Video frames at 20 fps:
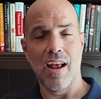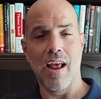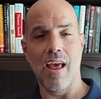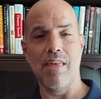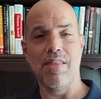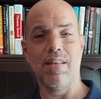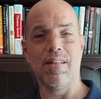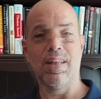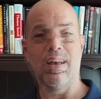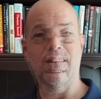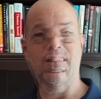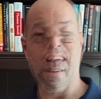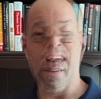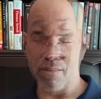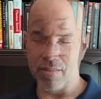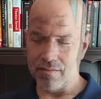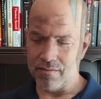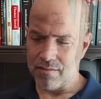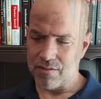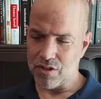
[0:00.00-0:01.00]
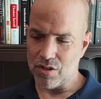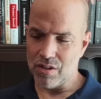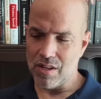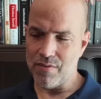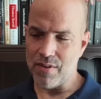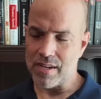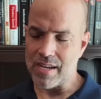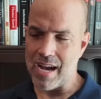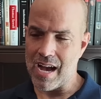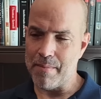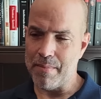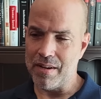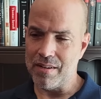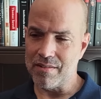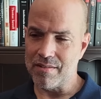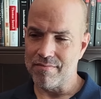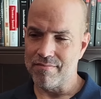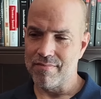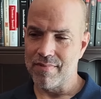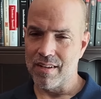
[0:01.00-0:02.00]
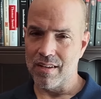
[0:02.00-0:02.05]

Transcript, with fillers: anything like that. So leave a comment.